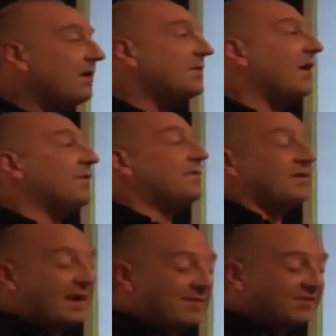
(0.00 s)
that
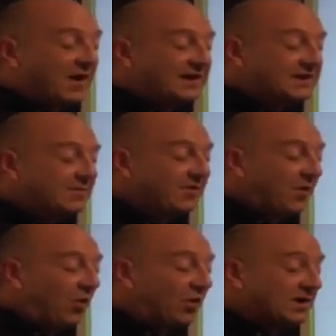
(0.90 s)
the demonstration was
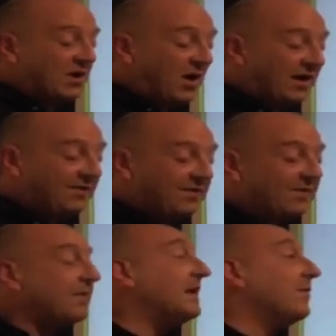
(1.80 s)
organised,
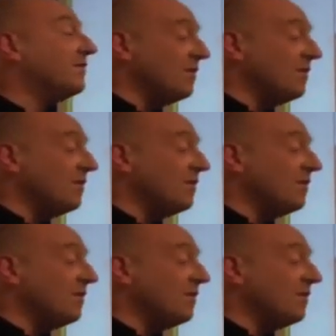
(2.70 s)
that it was